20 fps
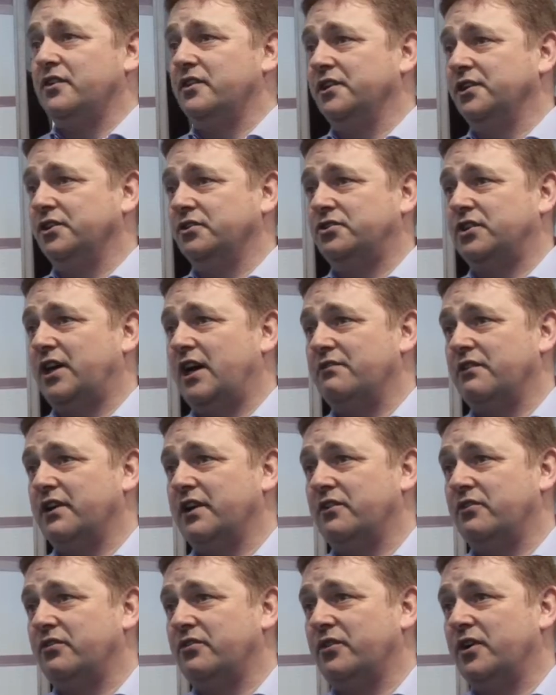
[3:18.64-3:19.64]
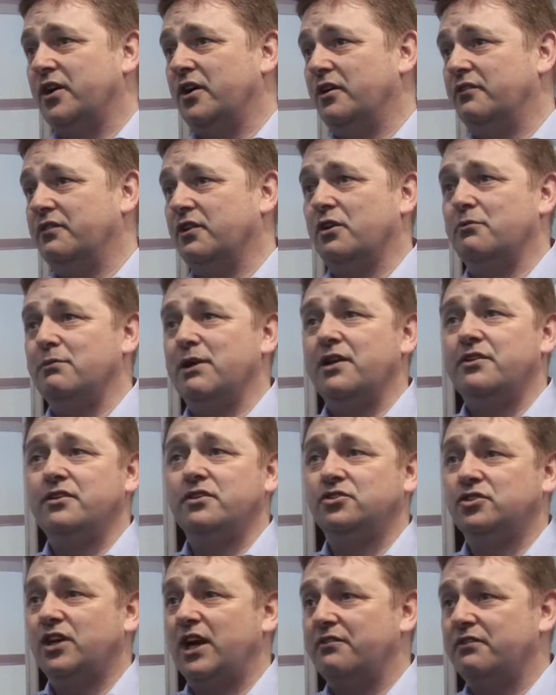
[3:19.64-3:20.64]
and you're traveling through, if you're a
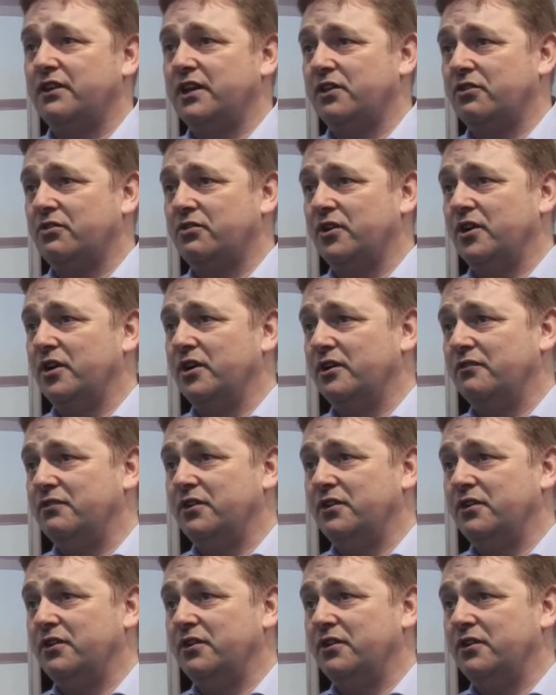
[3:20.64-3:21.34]
mother traveling through,